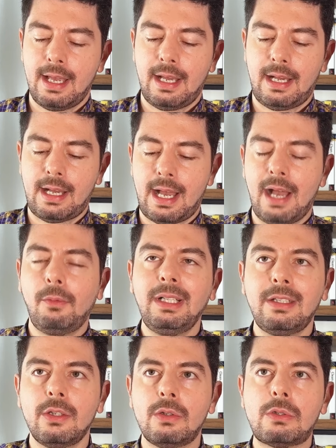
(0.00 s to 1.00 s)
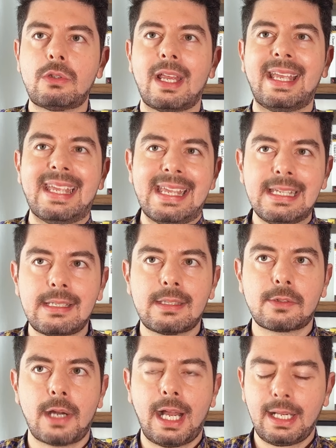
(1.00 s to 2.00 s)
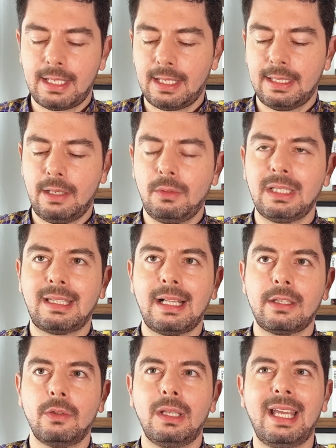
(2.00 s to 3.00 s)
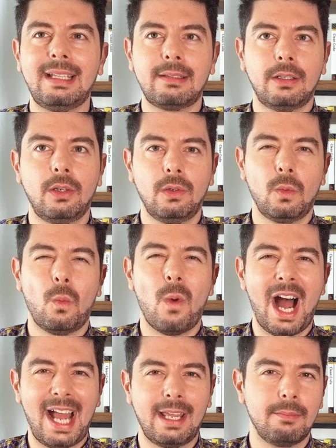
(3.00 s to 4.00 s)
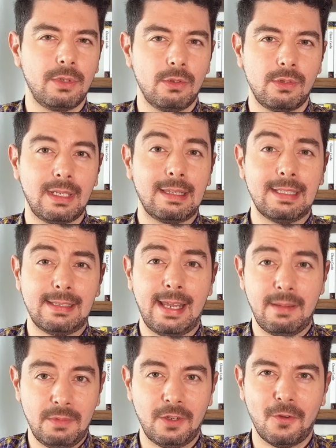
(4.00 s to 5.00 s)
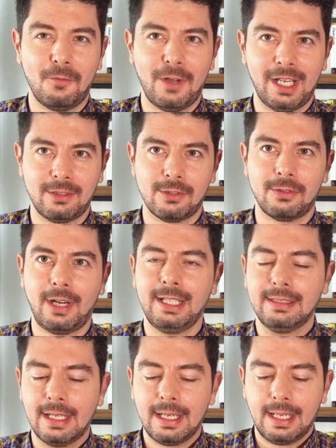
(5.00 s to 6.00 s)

I will use isTrack, and I will tell you later on why I'm using this naming convention, right?